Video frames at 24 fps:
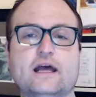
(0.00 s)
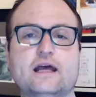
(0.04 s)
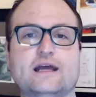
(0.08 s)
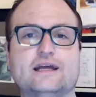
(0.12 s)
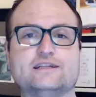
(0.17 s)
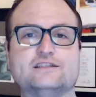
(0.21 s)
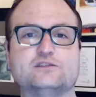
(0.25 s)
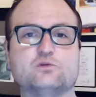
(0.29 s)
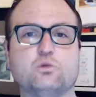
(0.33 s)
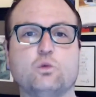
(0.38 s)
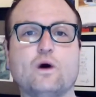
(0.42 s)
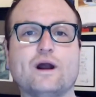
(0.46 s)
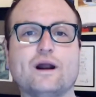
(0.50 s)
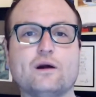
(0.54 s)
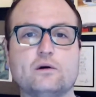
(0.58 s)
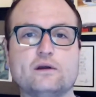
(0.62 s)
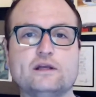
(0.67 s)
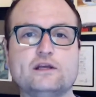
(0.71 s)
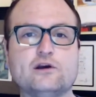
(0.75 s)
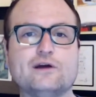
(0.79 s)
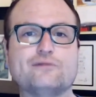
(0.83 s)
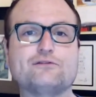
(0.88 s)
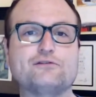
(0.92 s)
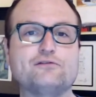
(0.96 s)
It's what
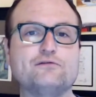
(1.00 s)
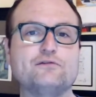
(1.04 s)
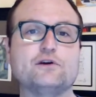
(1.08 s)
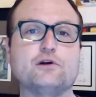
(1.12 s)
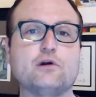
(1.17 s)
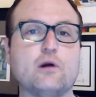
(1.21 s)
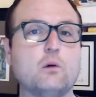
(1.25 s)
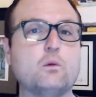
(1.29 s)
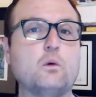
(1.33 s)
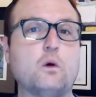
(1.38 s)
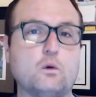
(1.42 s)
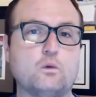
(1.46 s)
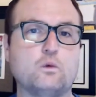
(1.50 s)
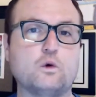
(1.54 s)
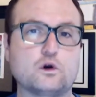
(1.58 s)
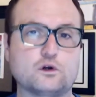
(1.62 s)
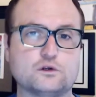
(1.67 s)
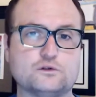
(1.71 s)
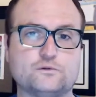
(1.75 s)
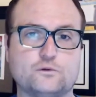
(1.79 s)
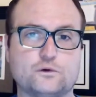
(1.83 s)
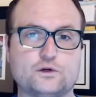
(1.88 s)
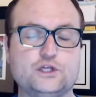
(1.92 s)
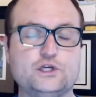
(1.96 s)
you have to figure out what
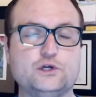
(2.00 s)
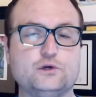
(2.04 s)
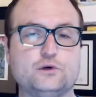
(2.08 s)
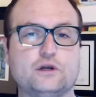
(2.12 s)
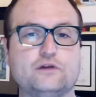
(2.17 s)
works for you.